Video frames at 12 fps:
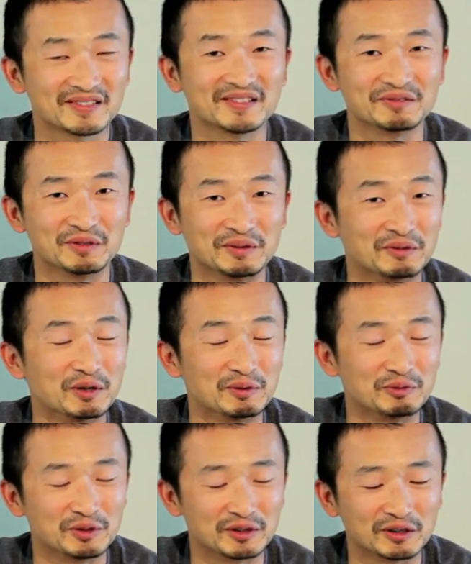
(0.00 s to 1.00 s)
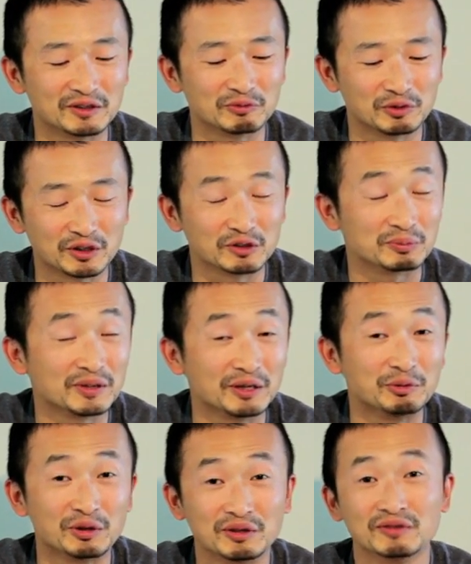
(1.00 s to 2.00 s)
we, we, we, got, we got to play
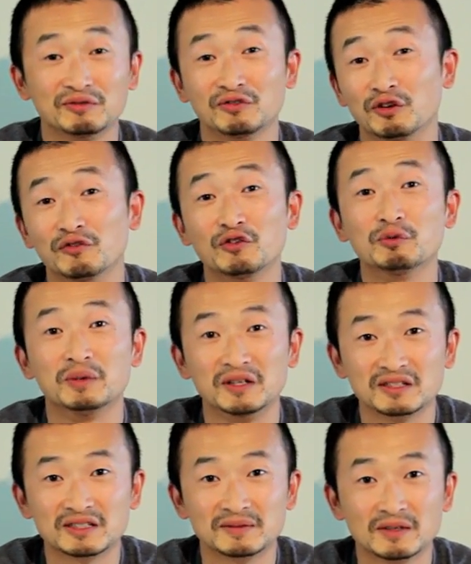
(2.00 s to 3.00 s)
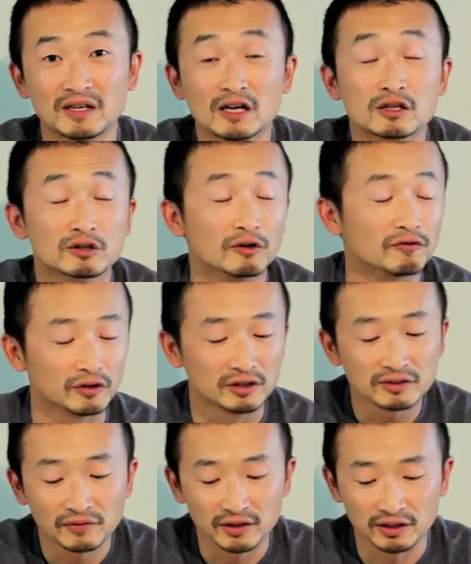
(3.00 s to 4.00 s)
with it for a few minutes. So for
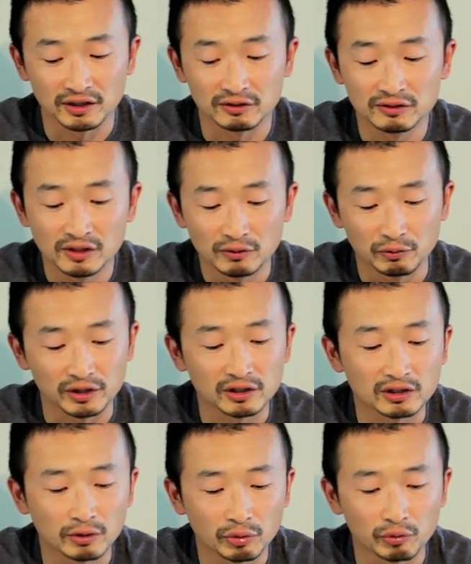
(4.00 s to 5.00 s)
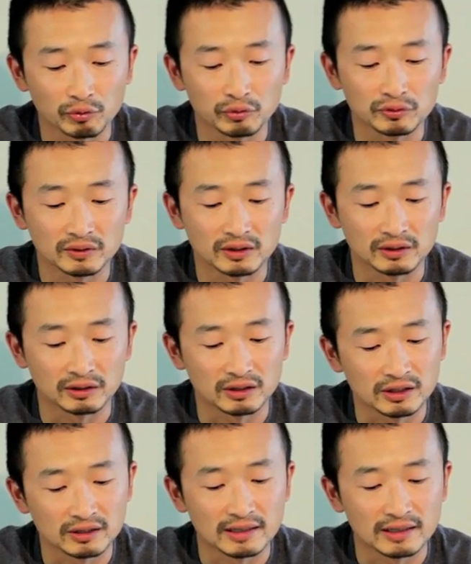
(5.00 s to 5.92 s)
this video, we're gonna go through the gear